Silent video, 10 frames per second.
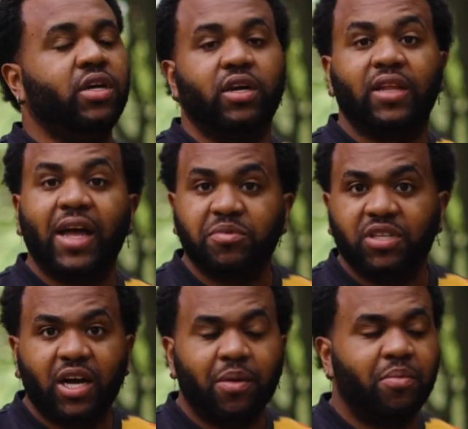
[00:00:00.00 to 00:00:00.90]
your
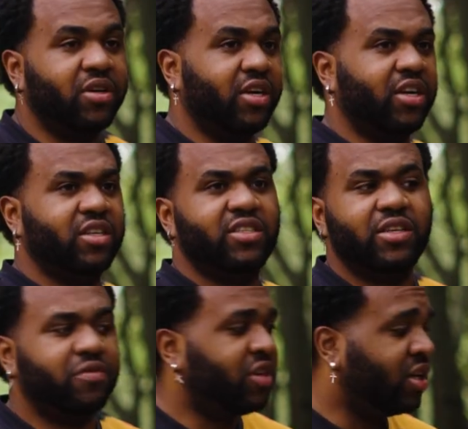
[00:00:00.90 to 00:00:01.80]
laptop, your
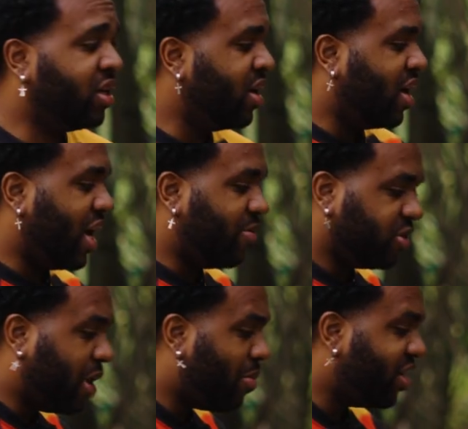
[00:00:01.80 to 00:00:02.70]
TV, a
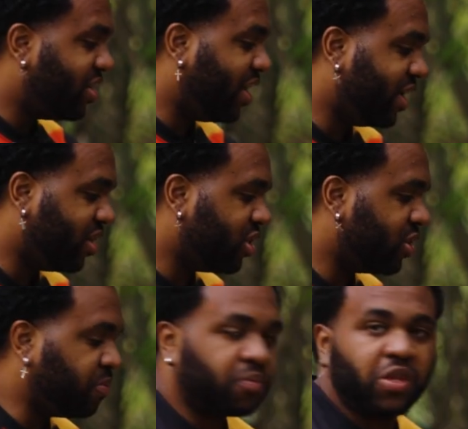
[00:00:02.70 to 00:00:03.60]
small monitor like this.
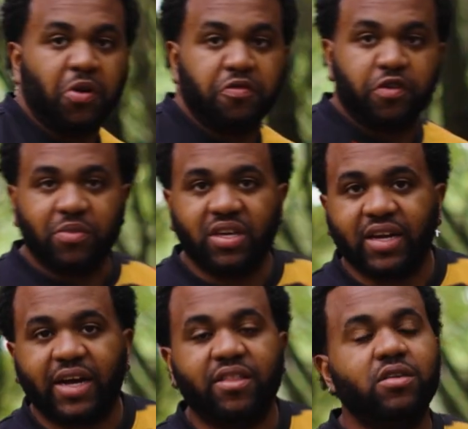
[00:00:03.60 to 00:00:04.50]
But for me,
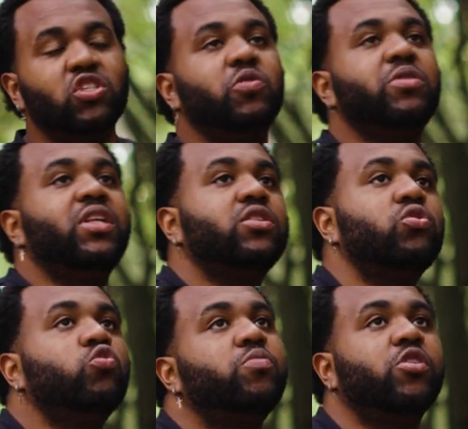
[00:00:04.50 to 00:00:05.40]
I think it's going to be like
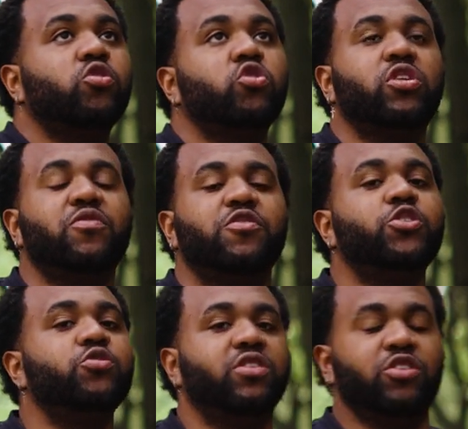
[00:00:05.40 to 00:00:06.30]
super crucial for
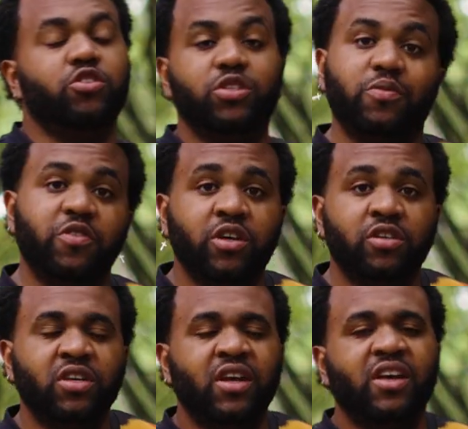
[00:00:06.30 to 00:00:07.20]
shooting YouTube
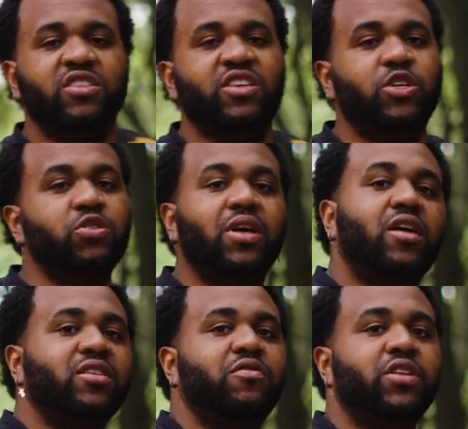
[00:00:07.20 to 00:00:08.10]
videos. So I shoot a
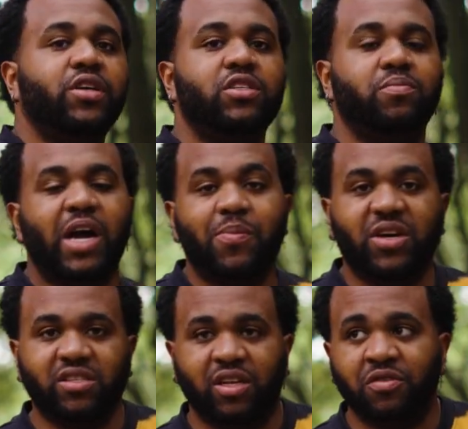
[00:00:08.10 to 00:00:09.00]
lot of videos by
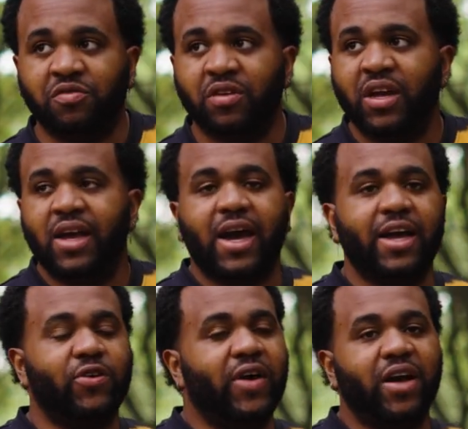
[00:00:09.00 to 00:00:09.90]
myself. I
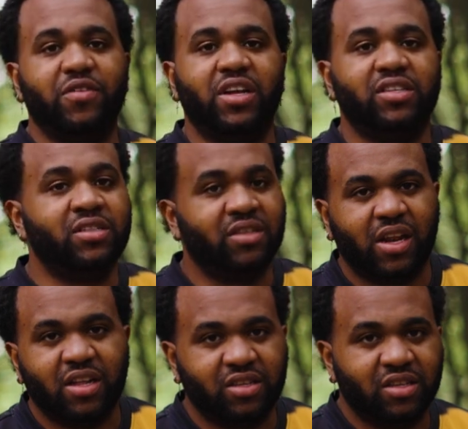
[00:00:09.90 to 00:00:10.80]
don't have an assistant
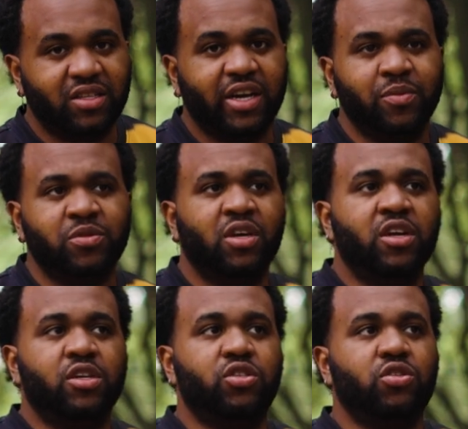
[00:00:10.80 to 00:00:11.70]
a lot of the times,
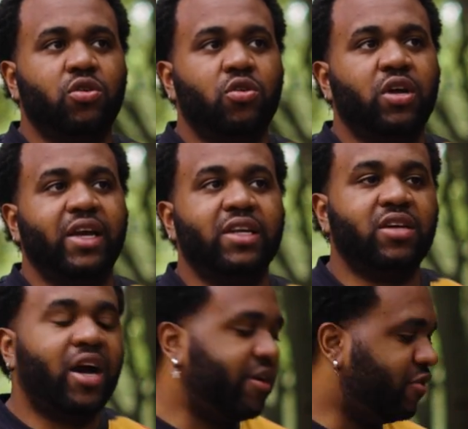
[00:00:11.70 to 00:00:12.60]
so it's
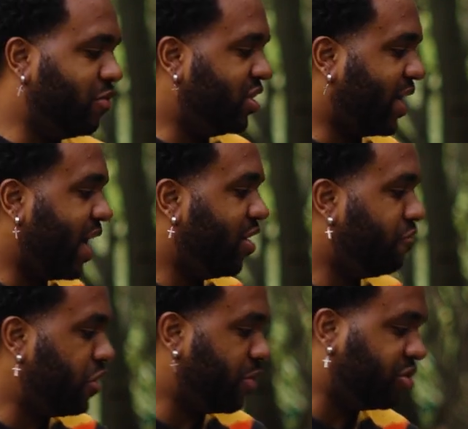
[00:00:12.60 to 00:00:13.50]
hard for me to kind of
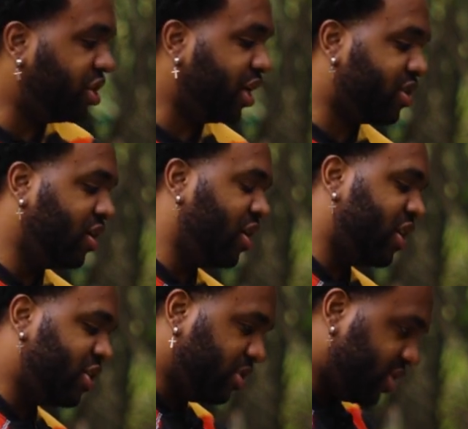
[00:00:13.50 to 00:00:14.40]
frame up shots.
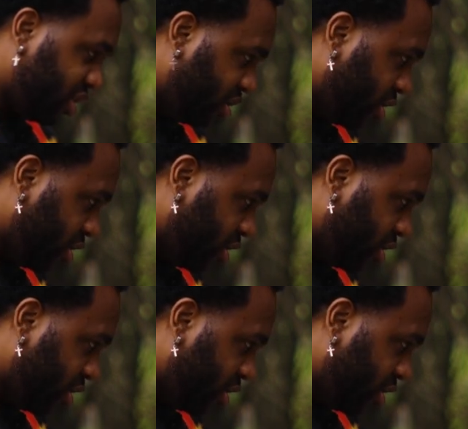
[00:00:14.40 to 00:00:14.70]
So with this